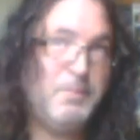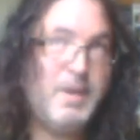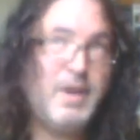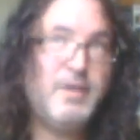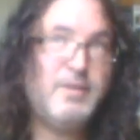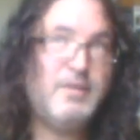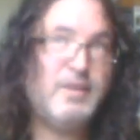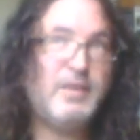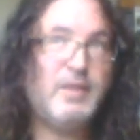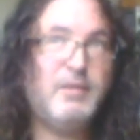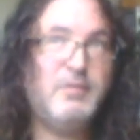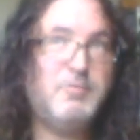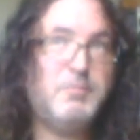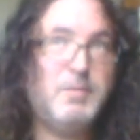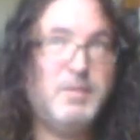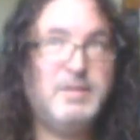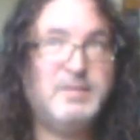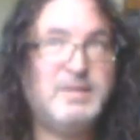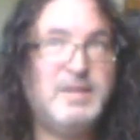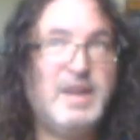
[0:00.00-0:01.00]
and if you compare
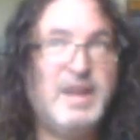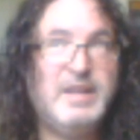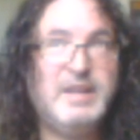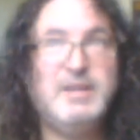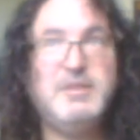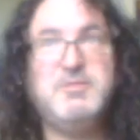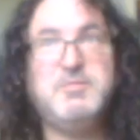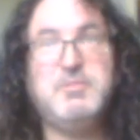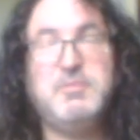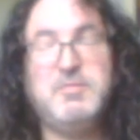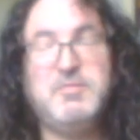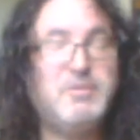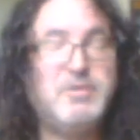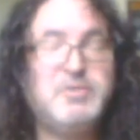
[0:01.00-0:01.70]
it to Deep Space Nine,